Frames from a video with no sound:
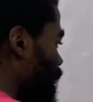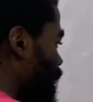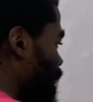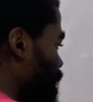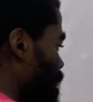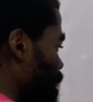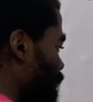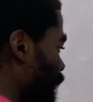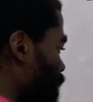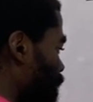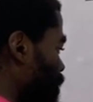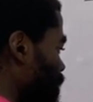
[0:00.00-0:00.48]

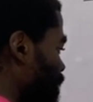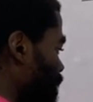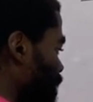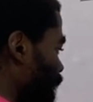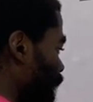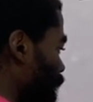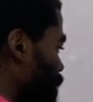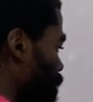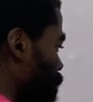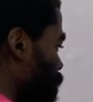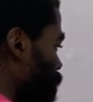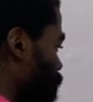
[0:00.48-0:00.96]
then times
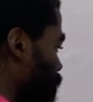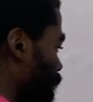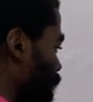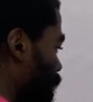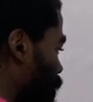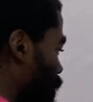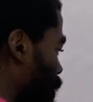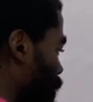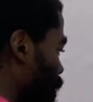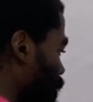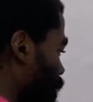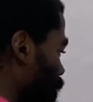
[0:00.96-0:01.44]
10 over
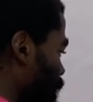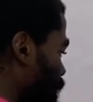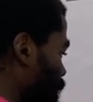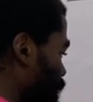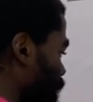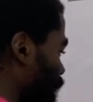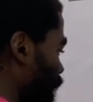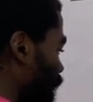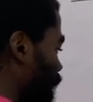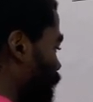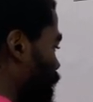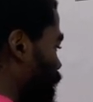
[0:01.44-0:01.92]
what?
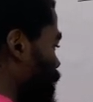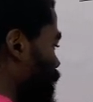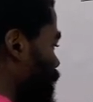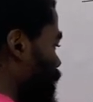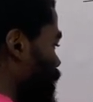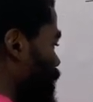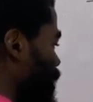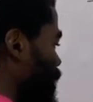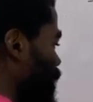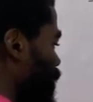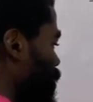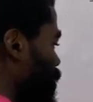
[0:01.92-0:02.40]
3.
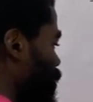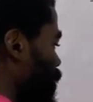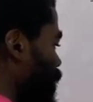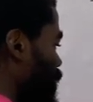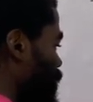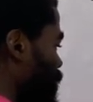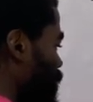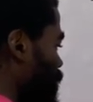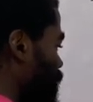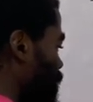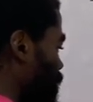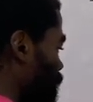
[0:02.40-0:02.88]
3 will go
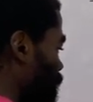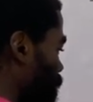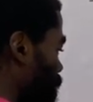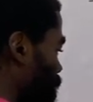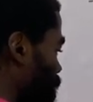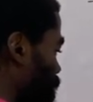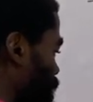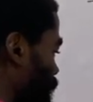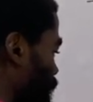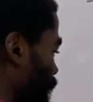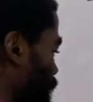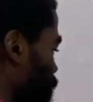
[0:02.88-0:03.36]
into this how
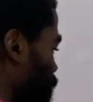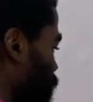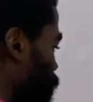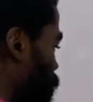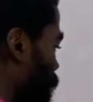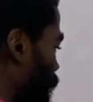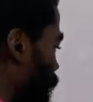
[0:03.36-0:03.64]
many times?